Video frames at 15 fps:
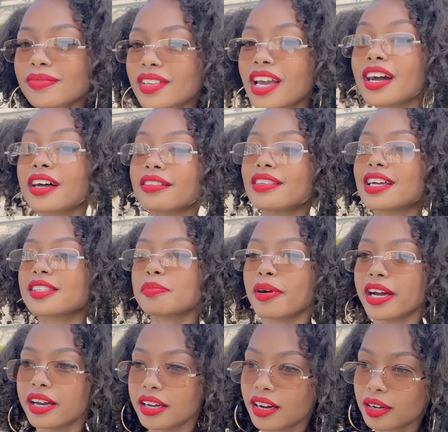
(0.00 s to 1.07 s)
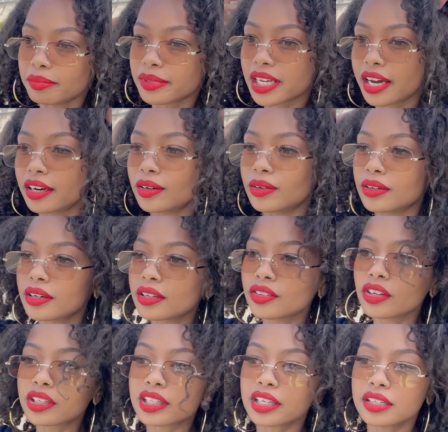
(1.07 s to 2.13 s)
Yeah, that's my um, title.
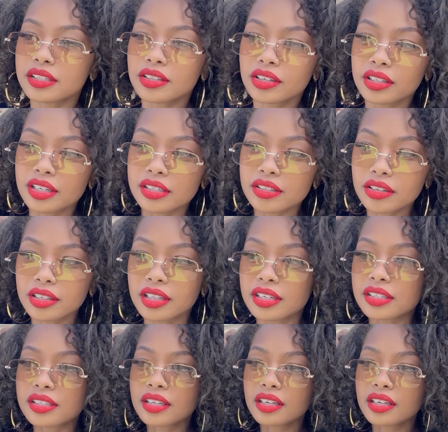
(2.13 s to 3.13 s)
Look at this. Look at this. Look at this.